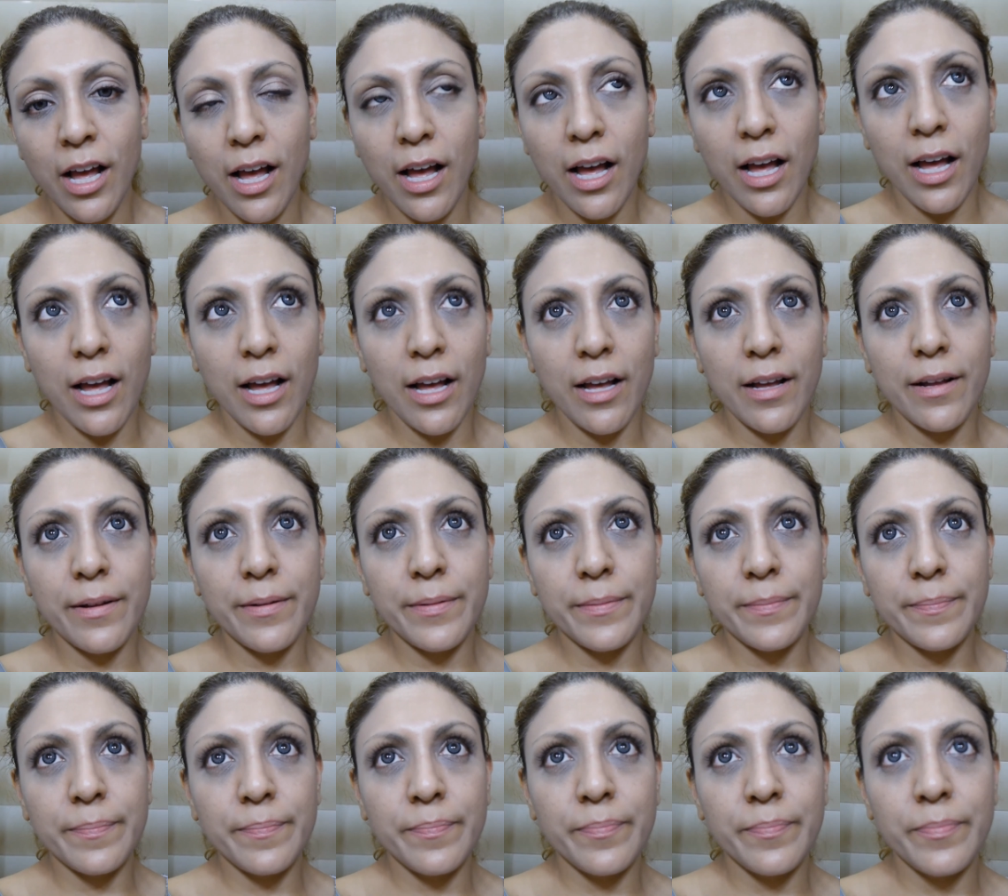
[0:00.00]

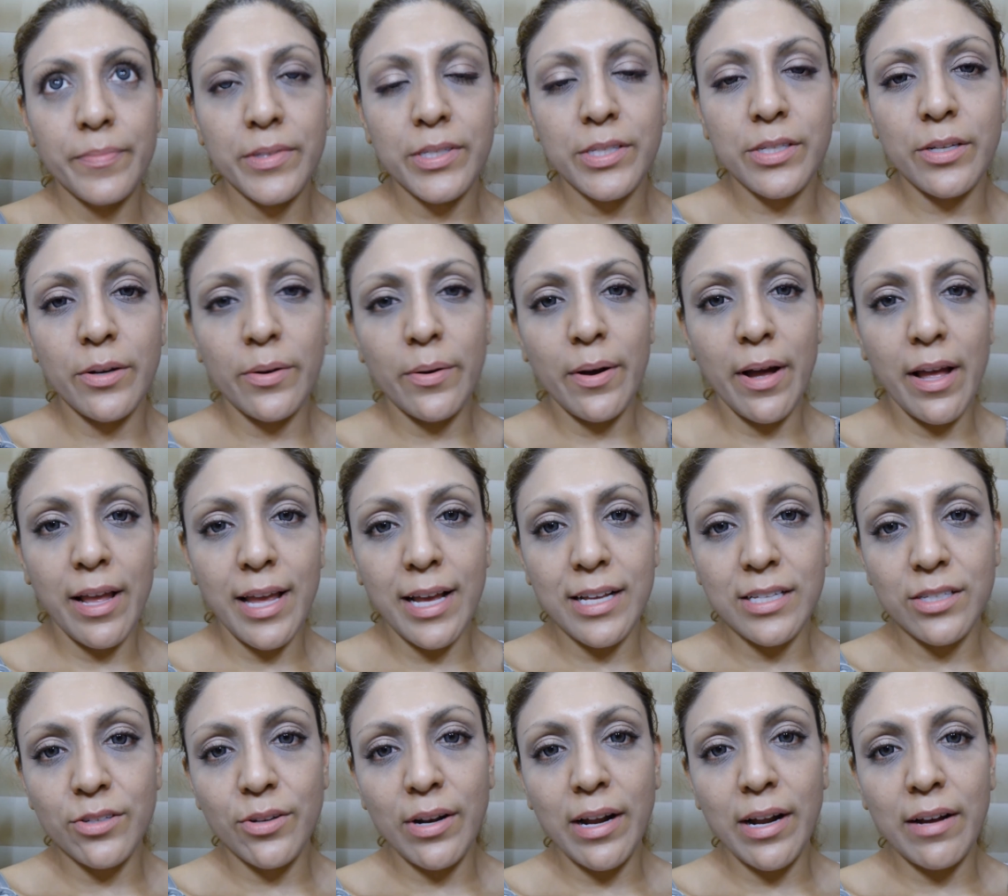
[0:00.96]
So I
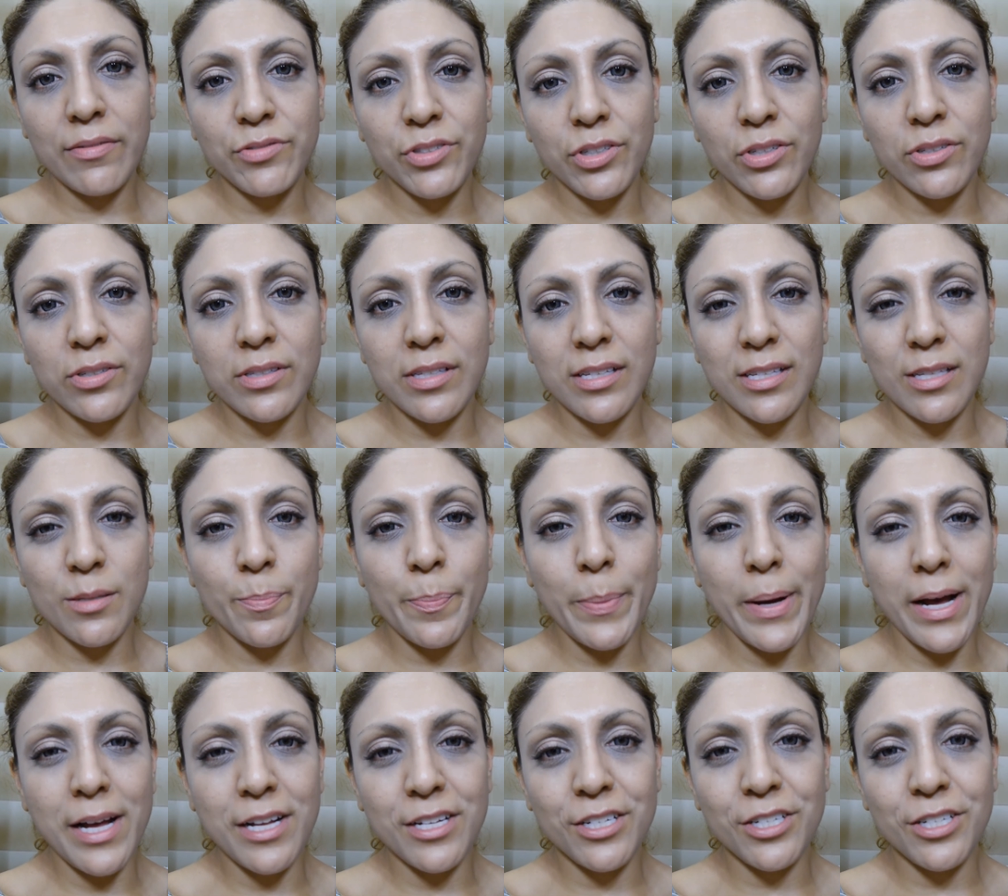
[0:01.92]
guess you'd have to use a
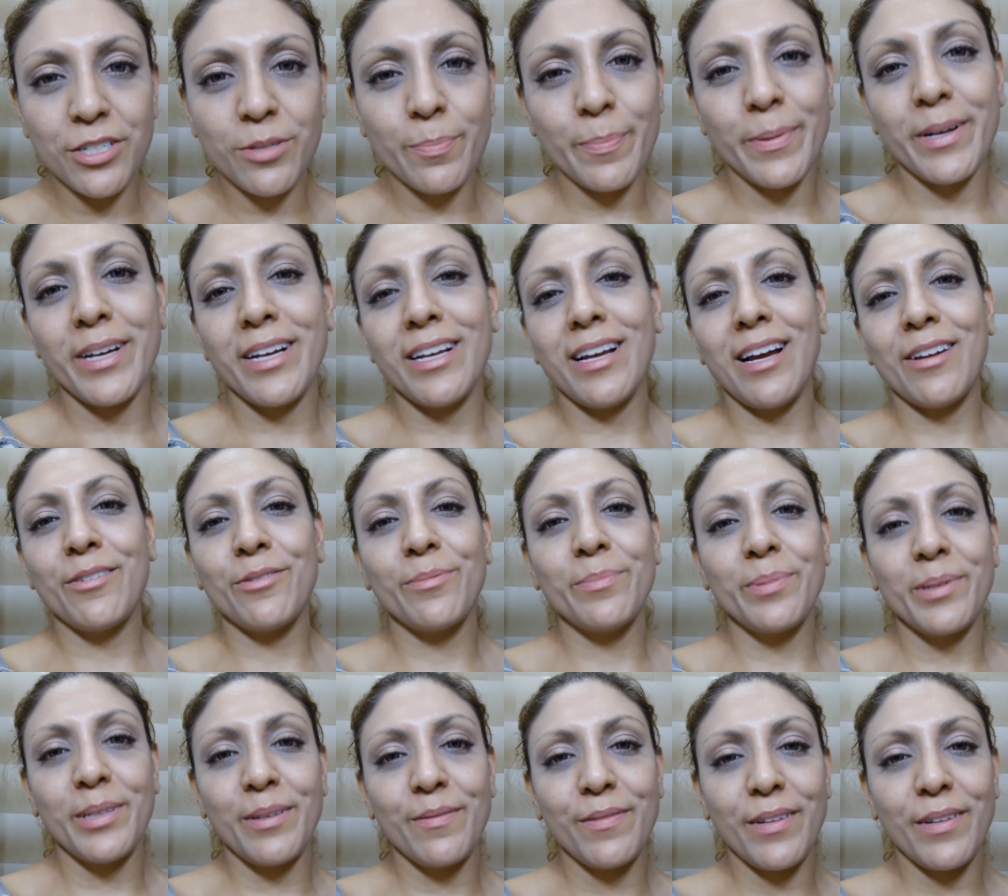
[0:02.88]
sponge, but I don't
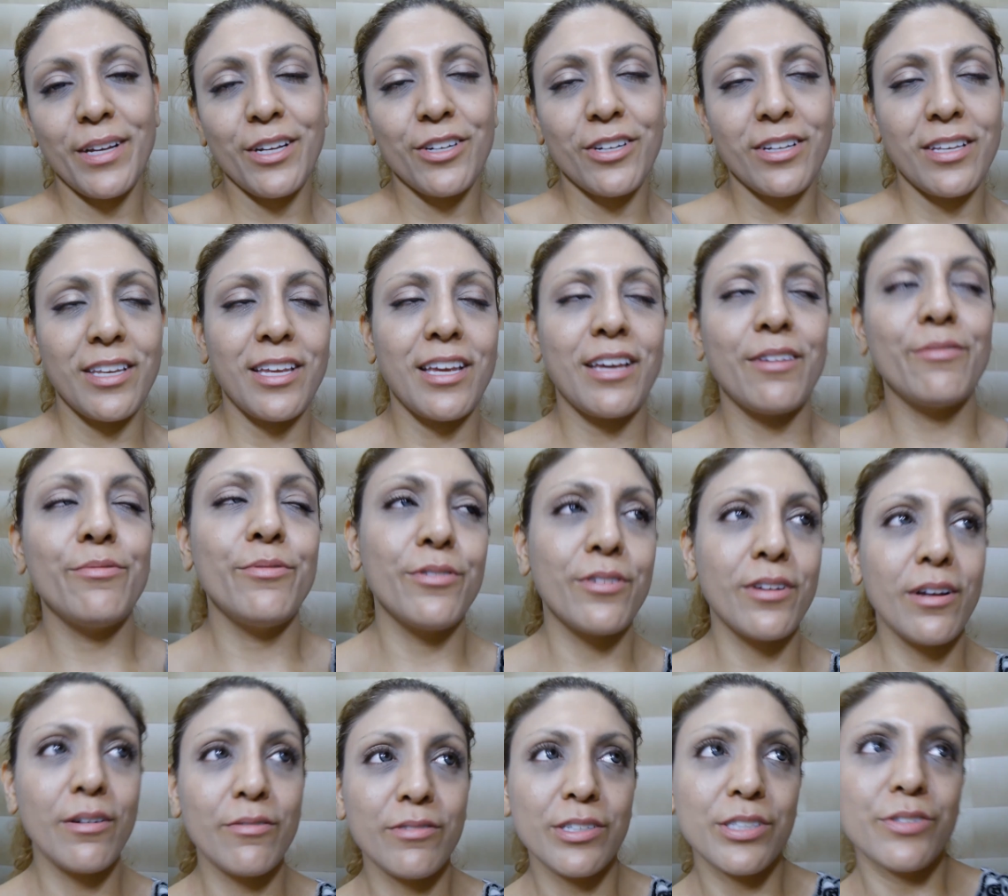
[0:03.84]
believe that you're going to get full
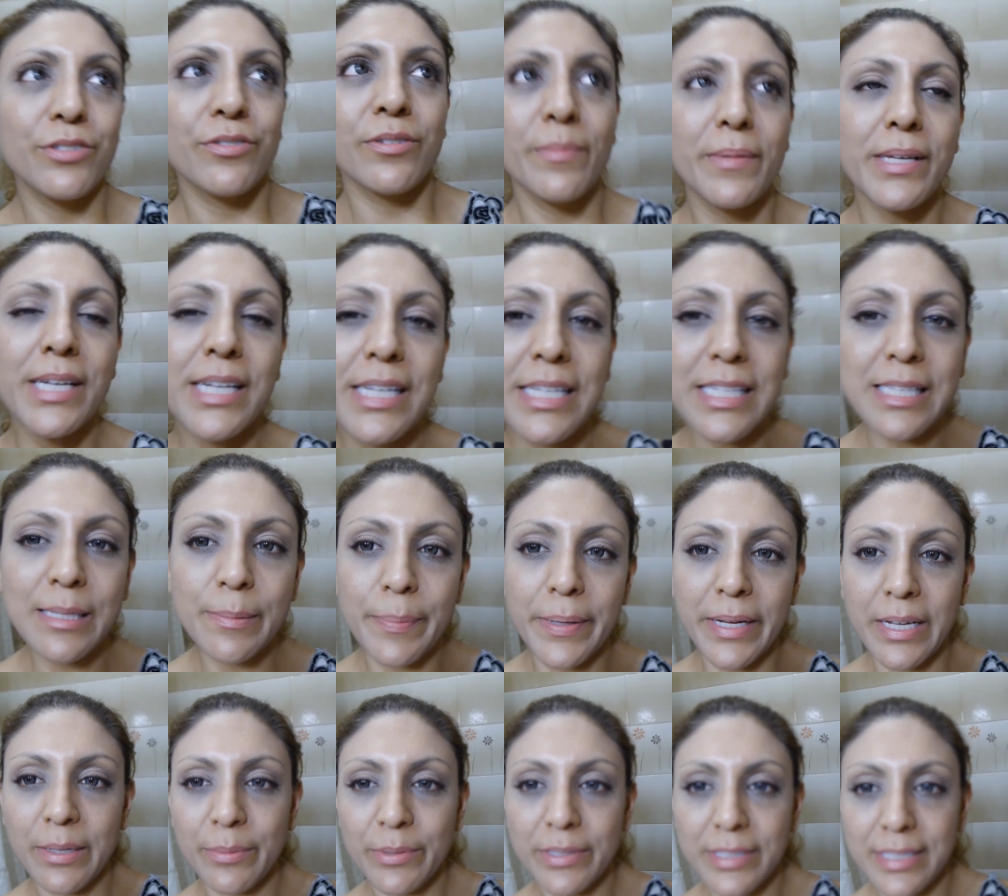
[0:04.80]
coverage from this,
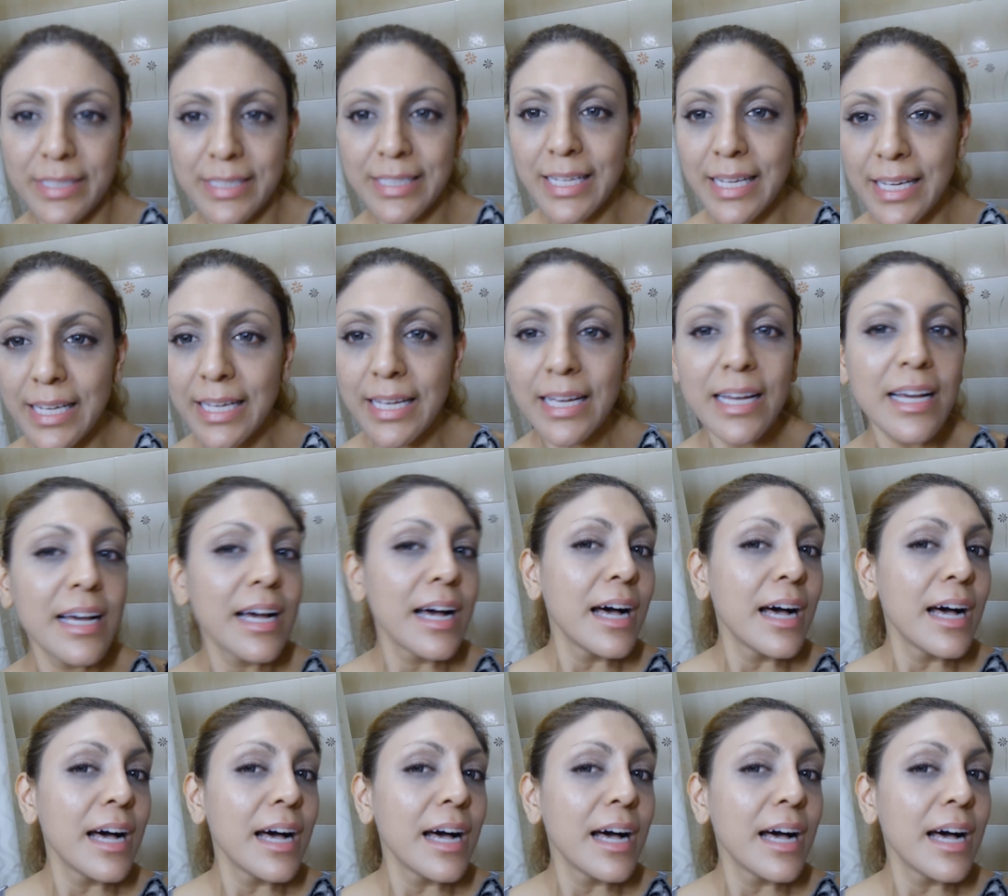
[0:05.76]
but we'll see.